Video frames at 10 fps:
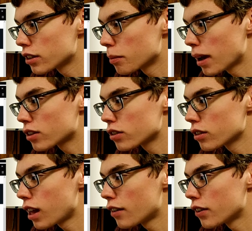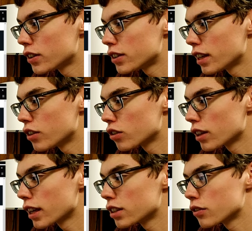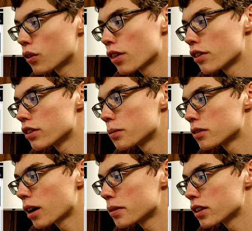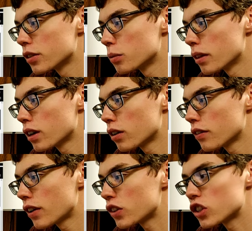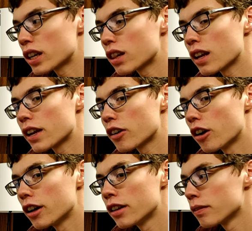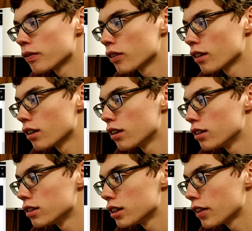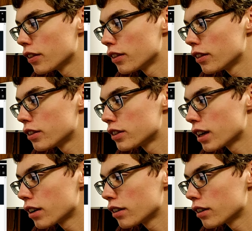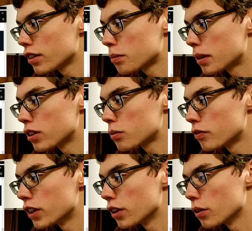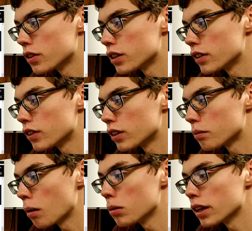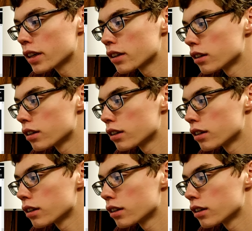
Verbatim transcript: The Bachelor Live on Stage only has forty-three subscribers on YouTube. They don't even have a channel icon. And this down this this video isn't even public.